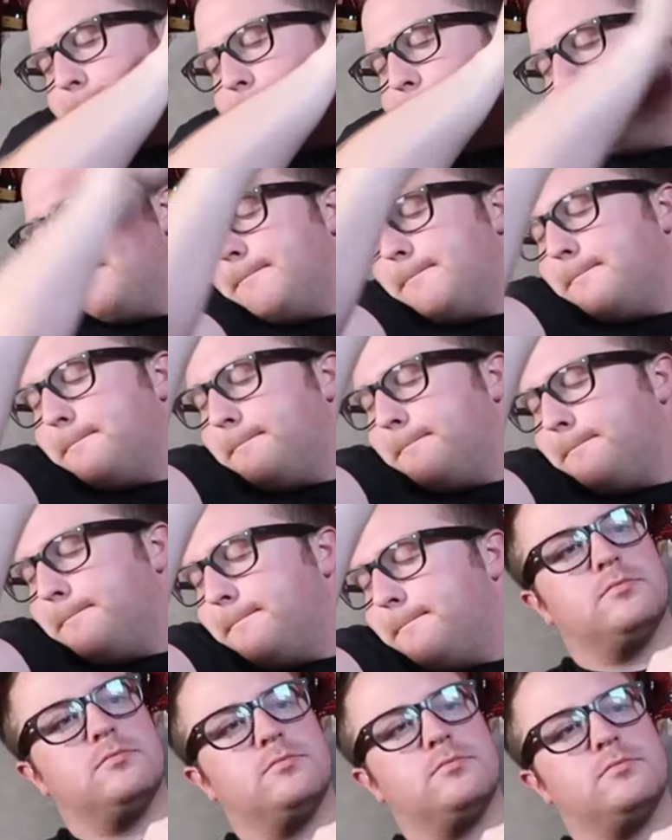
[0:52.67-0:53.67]

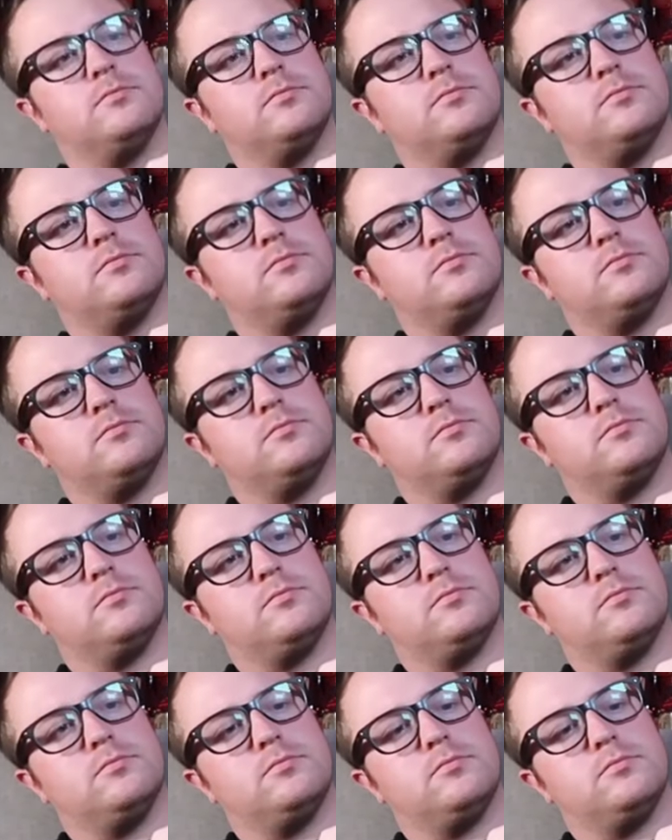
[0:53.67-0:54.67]

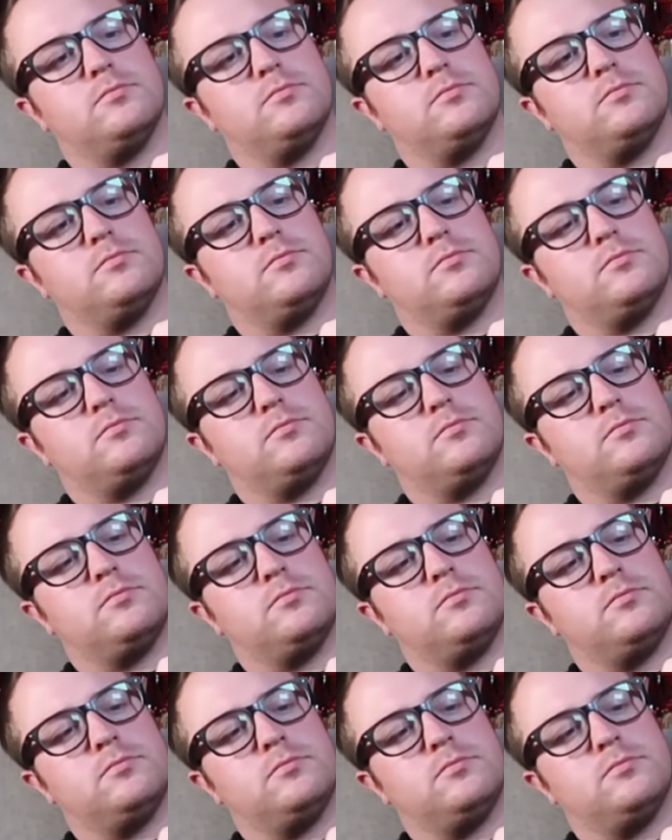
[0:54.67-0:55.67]

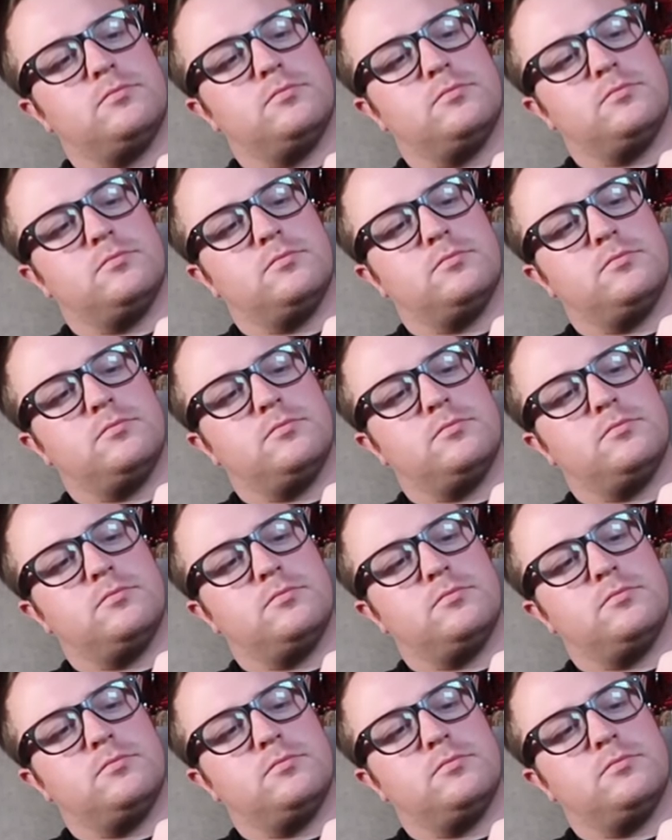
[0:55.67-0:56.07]
(silence)